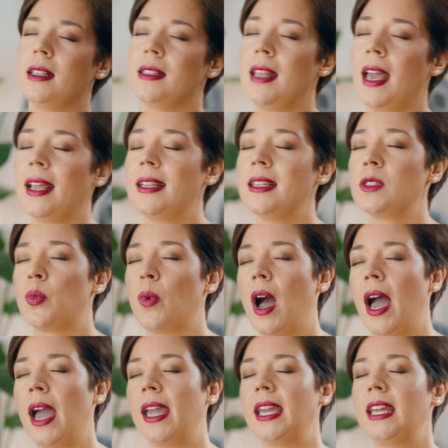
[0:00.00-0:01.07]
That is
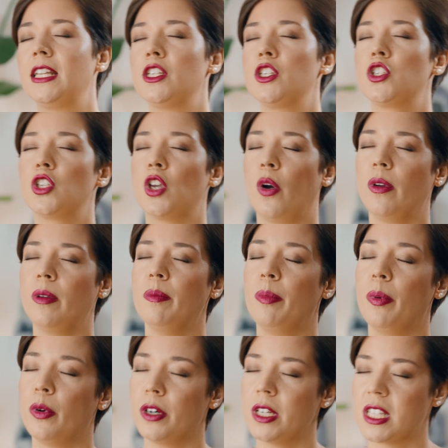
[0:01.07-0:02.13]
why it is so
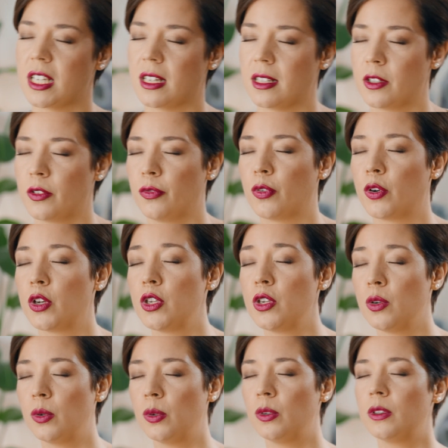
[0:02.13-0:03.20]
important for
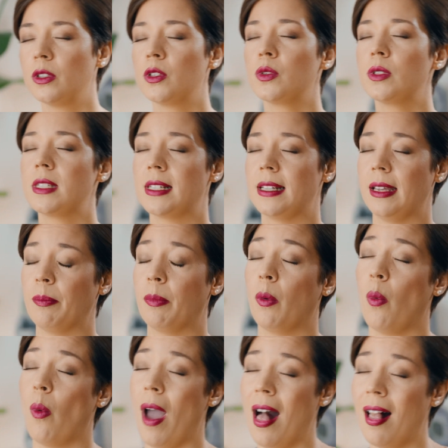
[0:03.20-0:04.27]
you to sleep
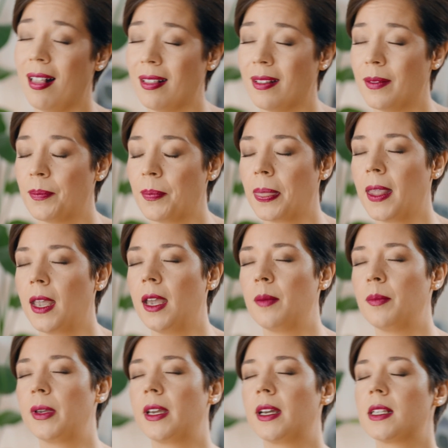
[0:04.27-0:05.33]
well.
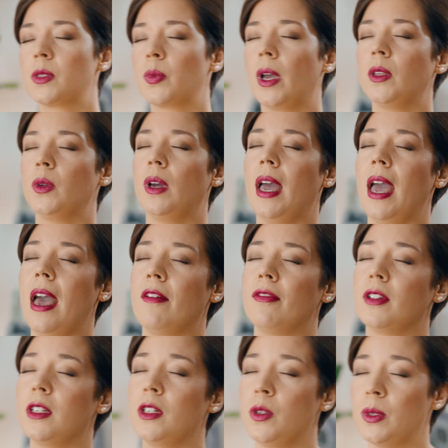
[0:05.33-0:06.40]
Because when you
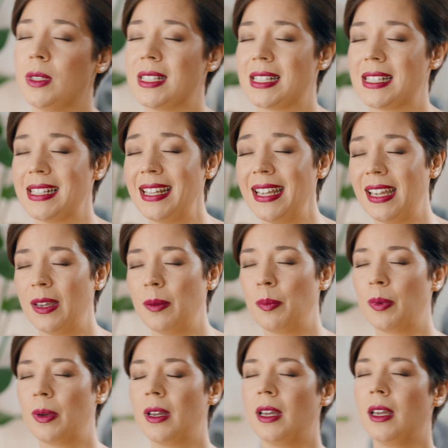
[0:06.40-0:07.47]
have good
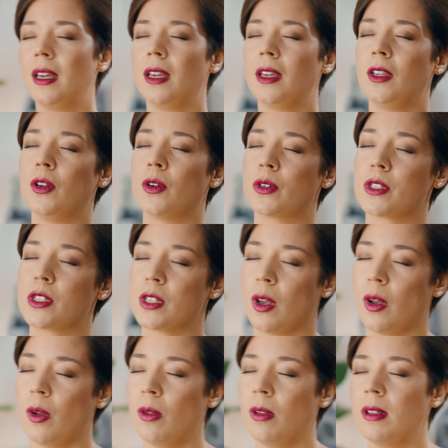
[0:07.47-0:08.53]
sleep, your
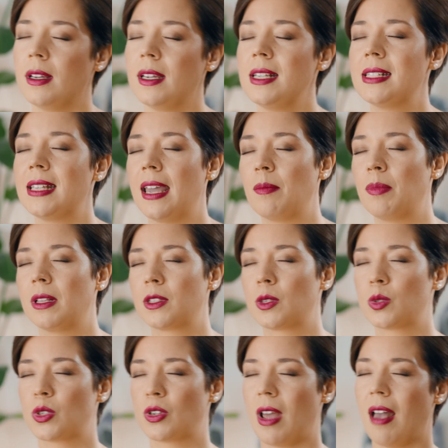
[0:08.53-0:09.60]
soul is able
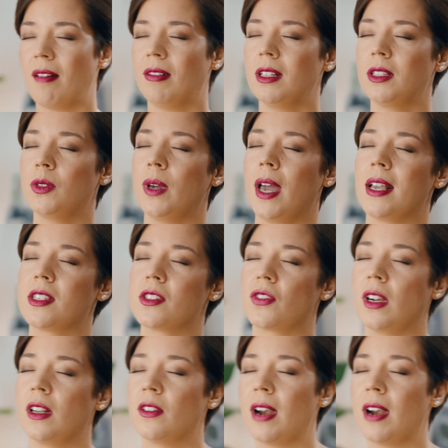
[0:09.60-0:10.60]
to travel to astral